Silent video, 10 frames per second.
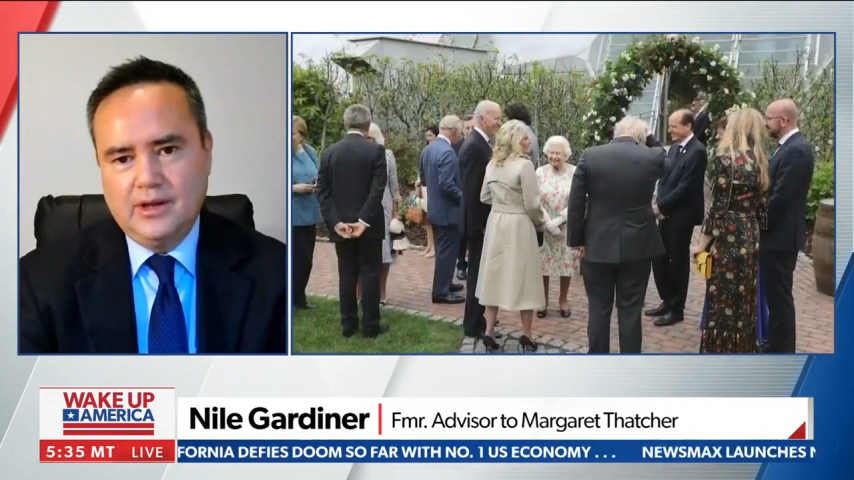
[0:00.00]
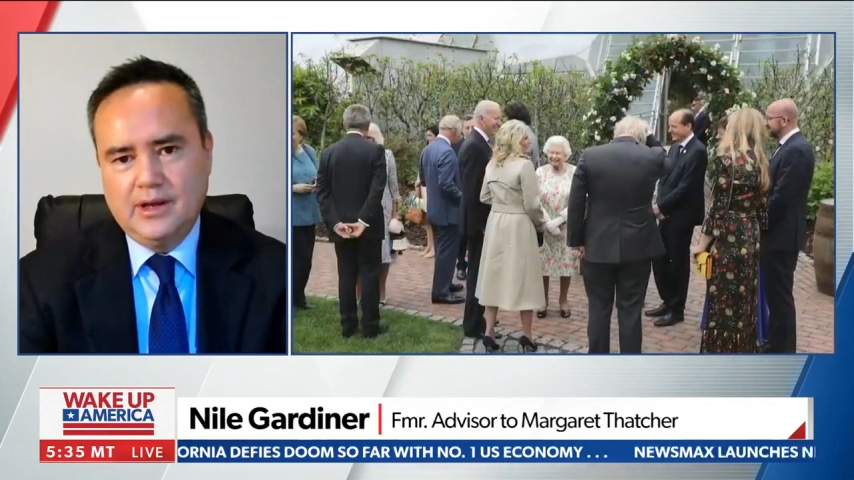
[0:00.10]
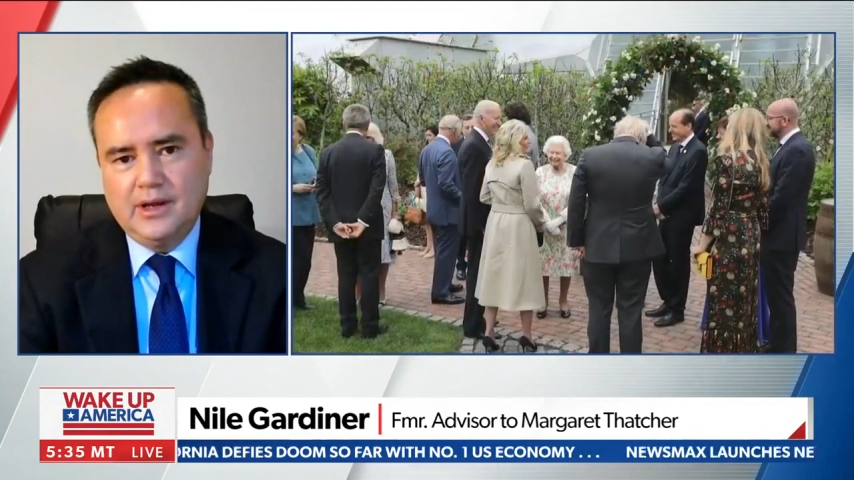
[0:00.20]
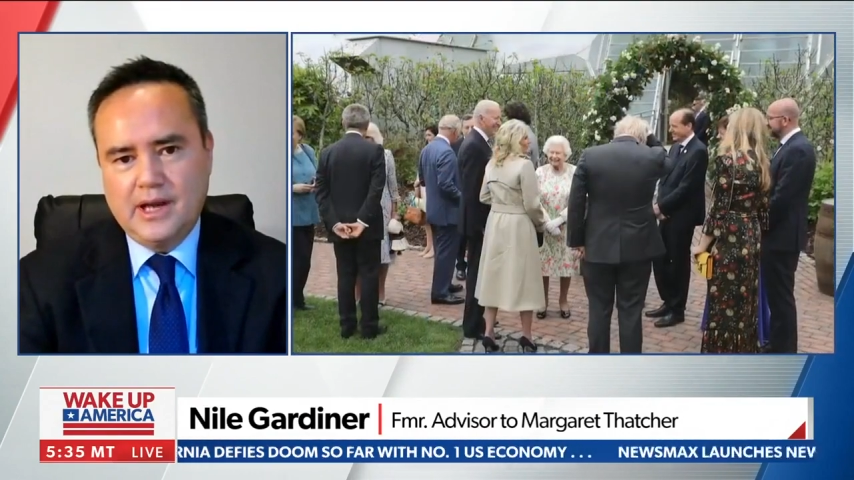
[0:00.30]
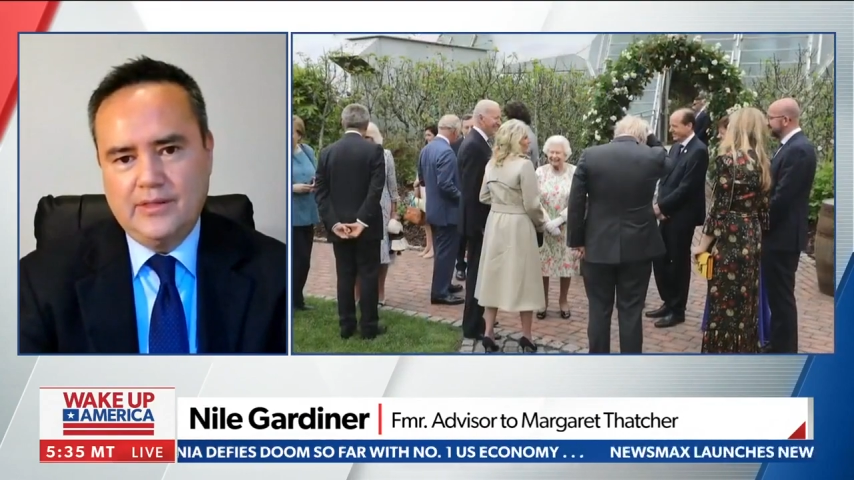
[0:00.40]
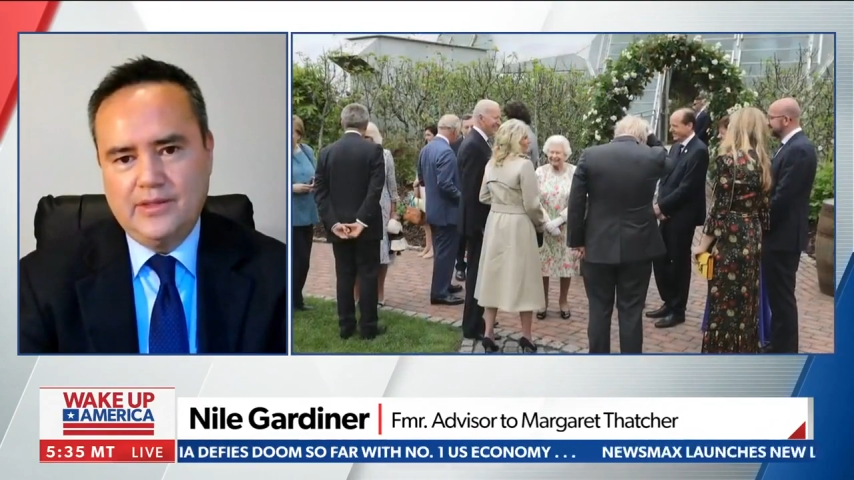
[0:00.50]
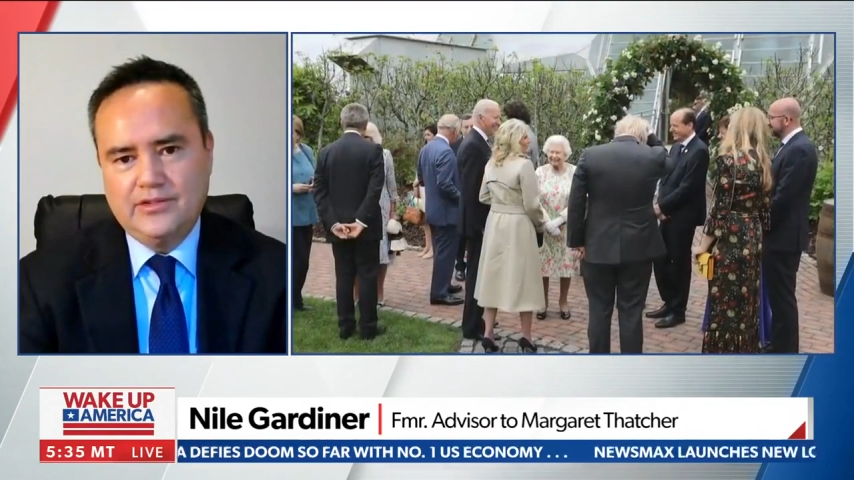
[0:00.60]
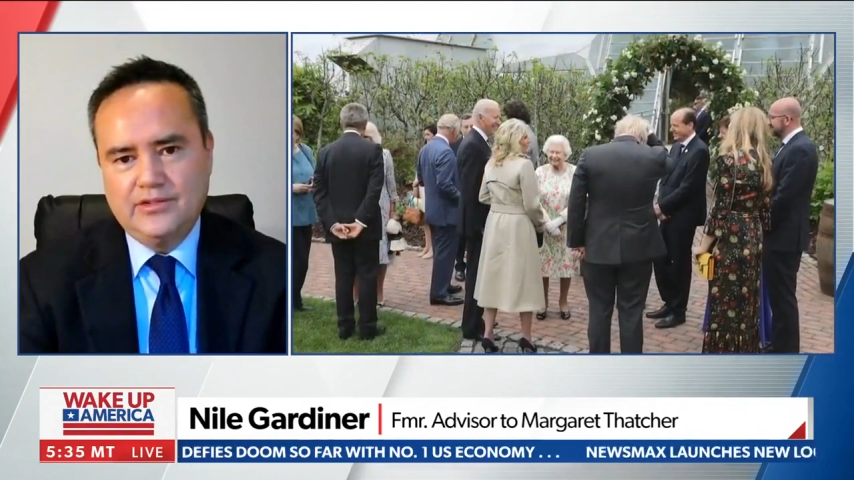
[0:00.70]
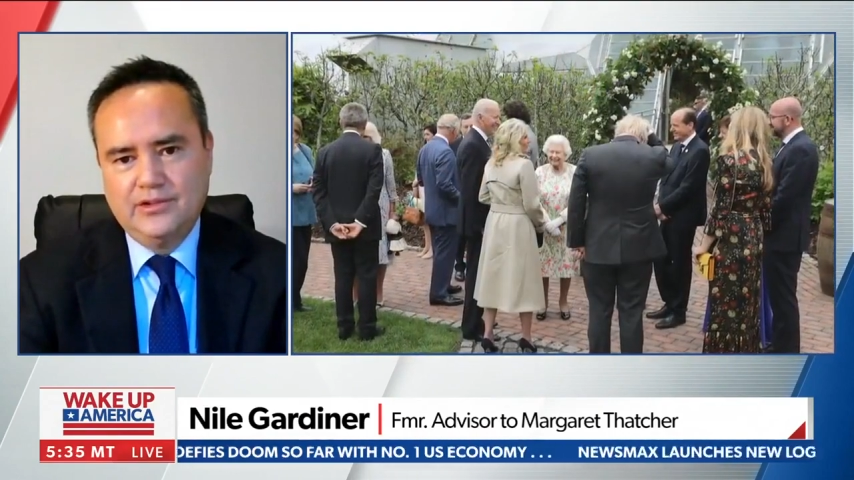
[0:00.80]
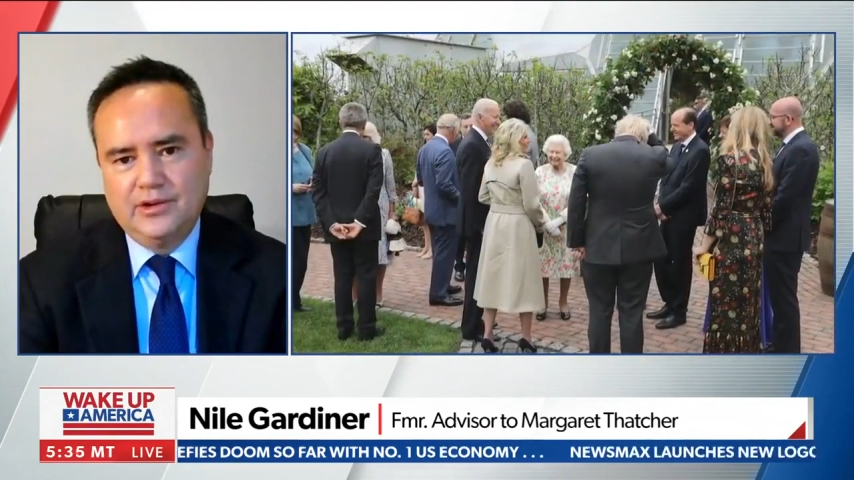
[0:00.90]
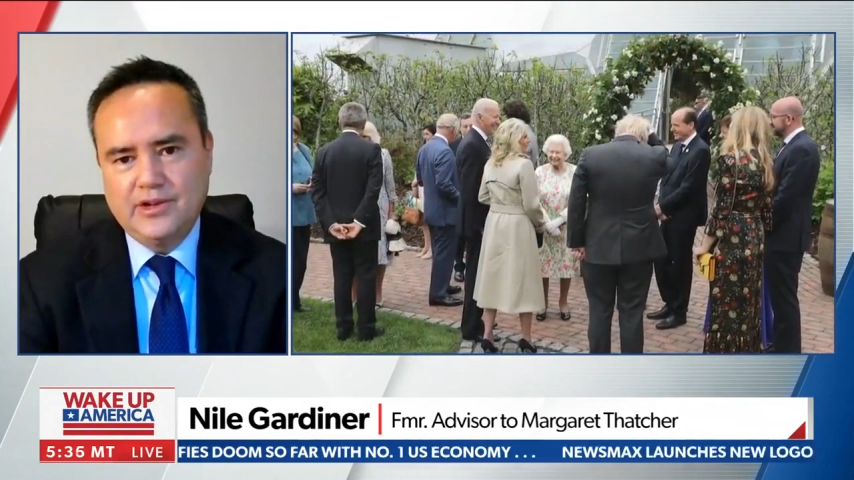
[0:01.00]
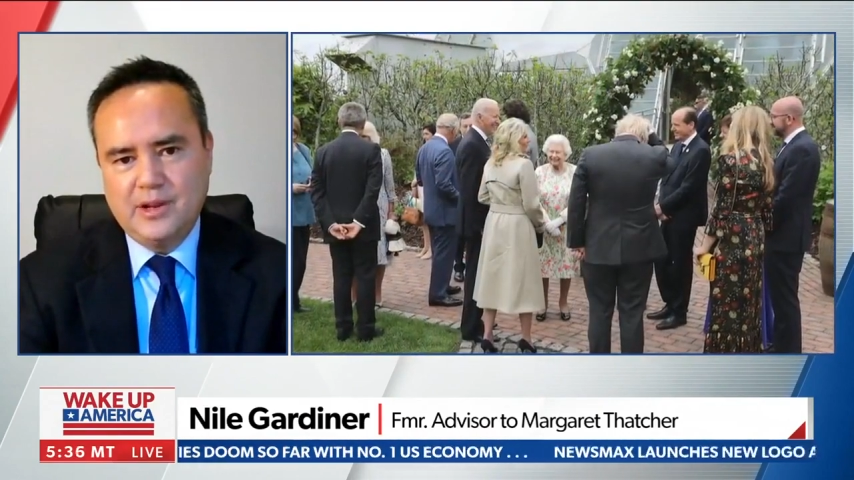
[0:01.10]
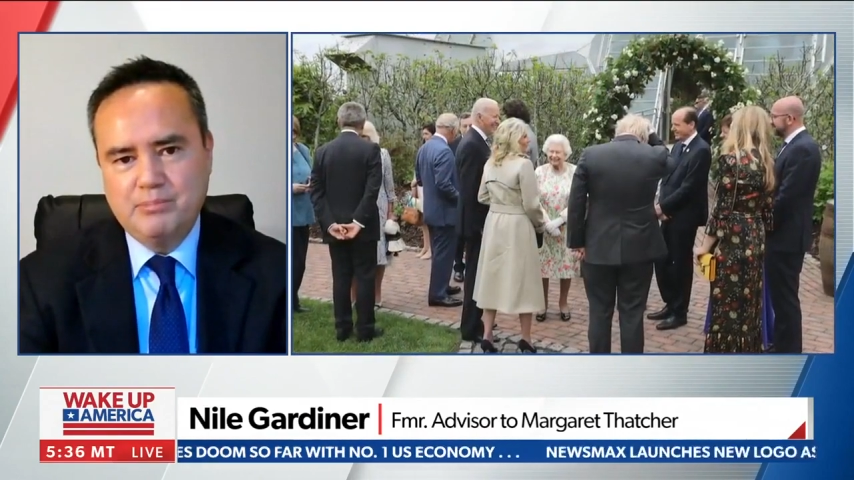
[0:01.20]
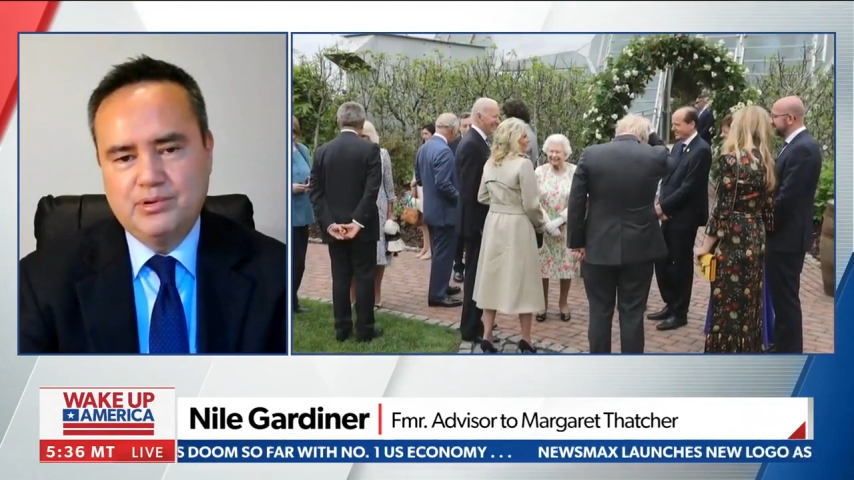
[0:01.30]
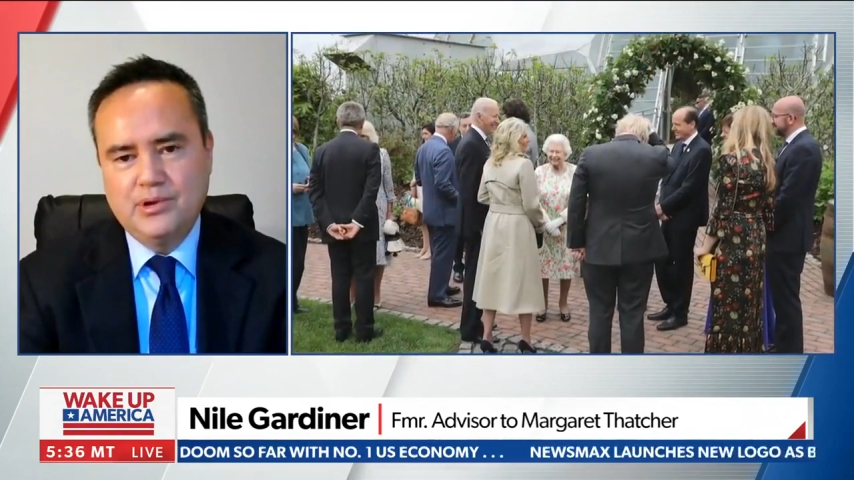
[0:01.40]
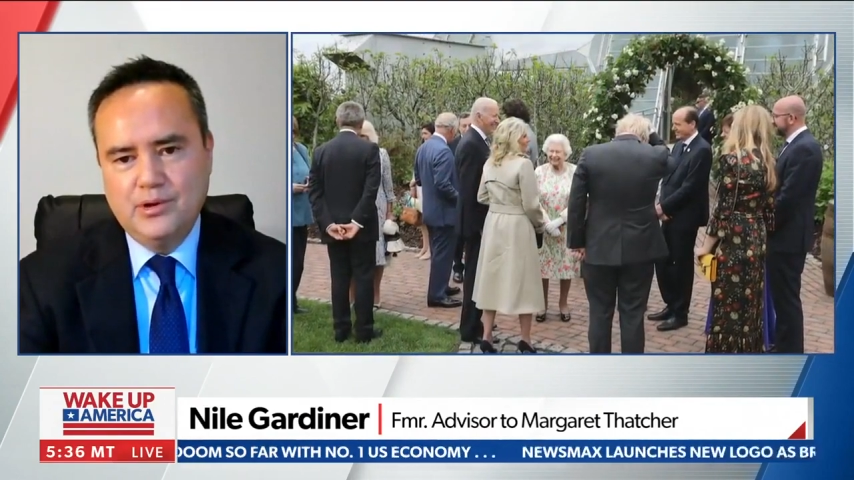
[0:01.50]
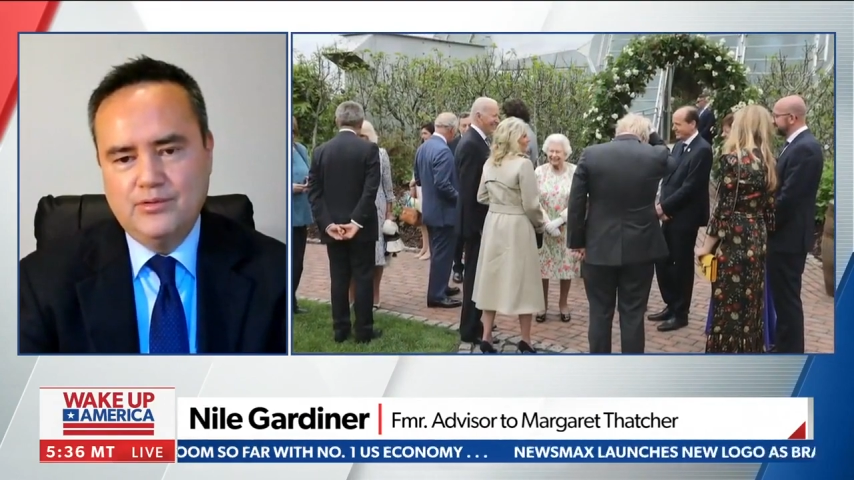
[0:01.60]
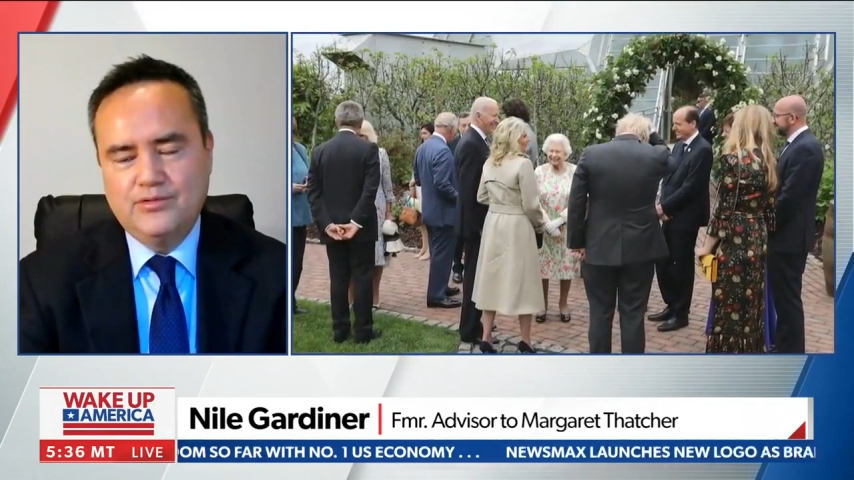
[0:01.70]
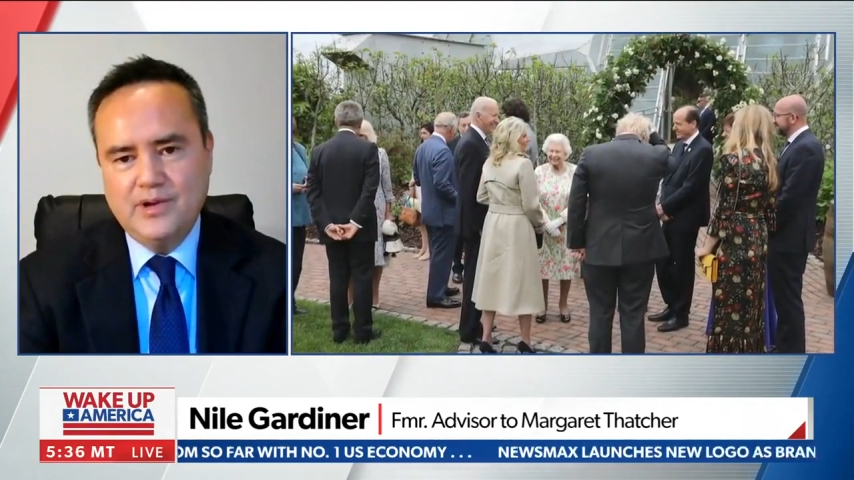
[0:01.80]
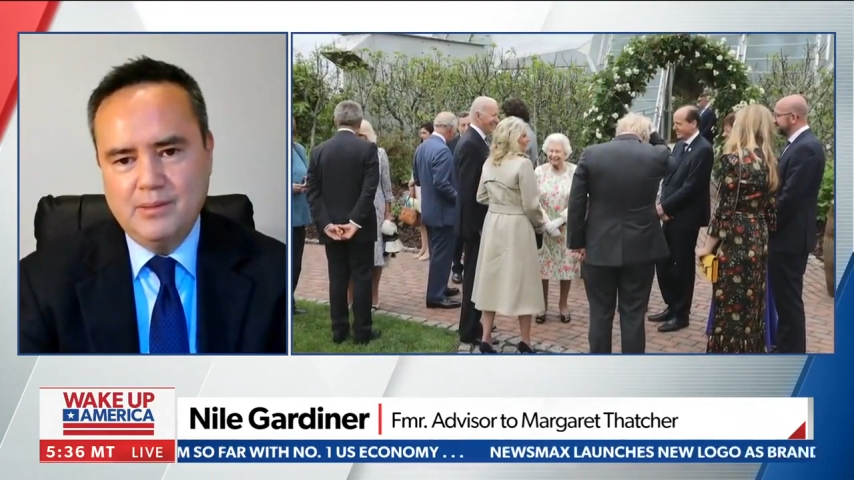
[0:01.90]
uh, and this is not a pro
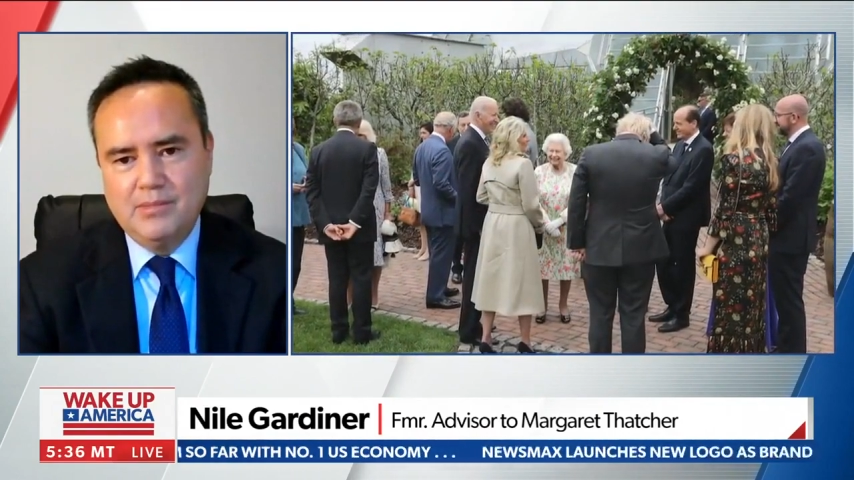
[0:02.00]
free